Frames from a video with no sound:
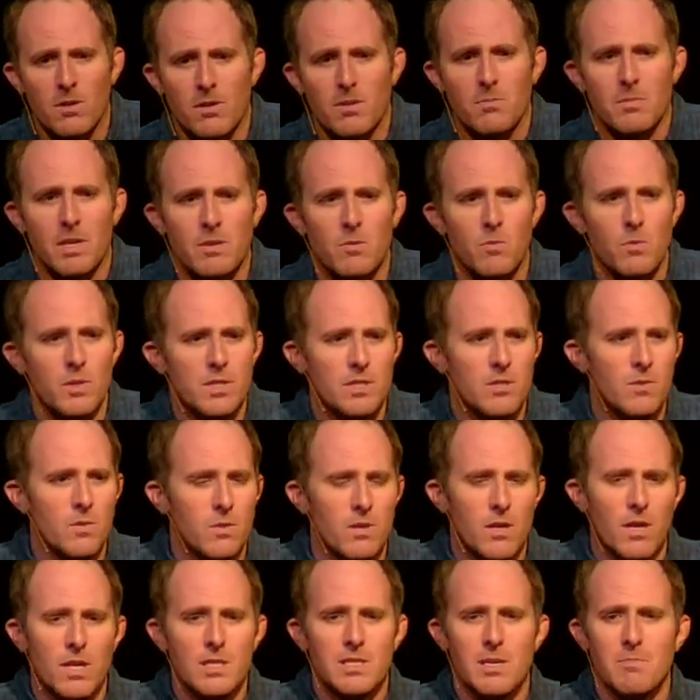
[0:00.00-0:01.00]
I'm like, well, what's going
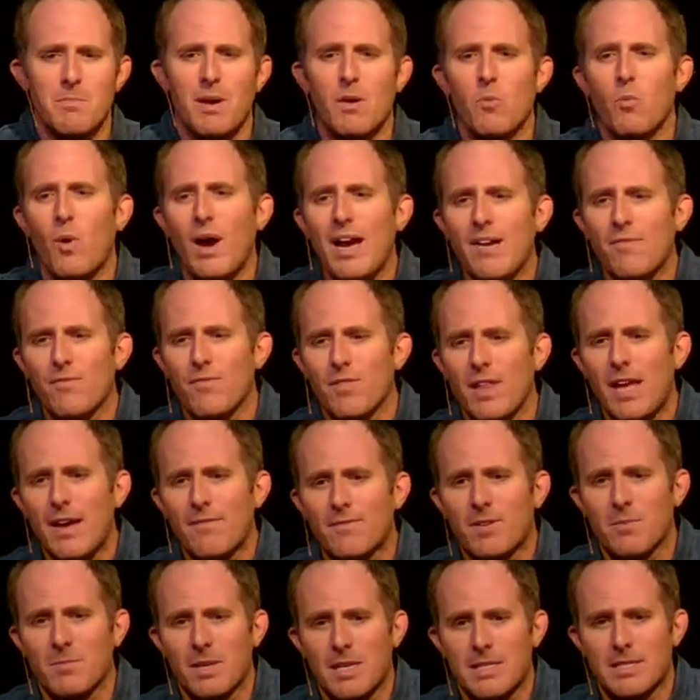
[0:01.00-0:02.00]
on? He's like, my wife
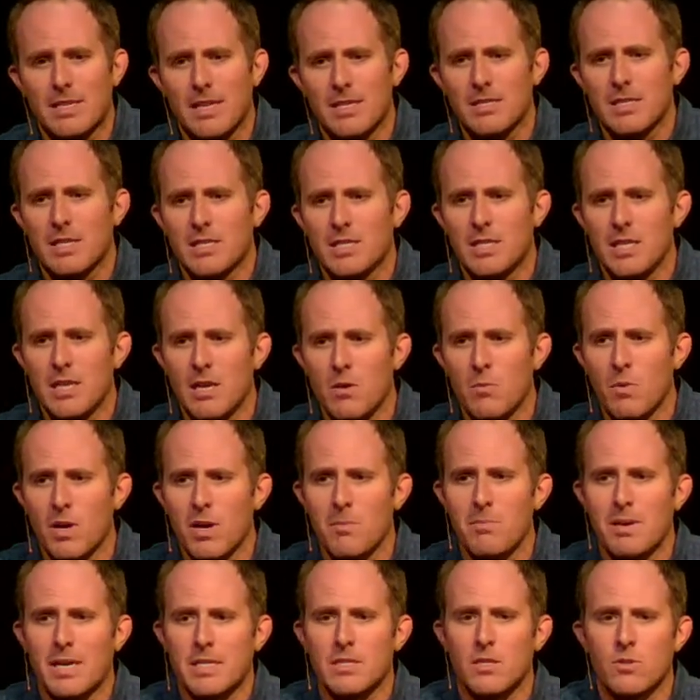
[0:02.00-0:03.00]
left. I'm like, sounds like she don't want
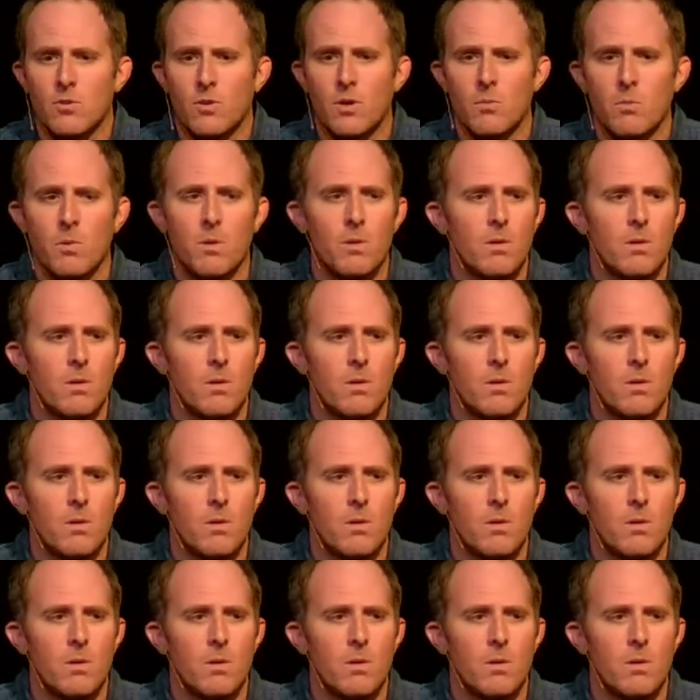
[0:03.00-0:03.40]
it back to normal.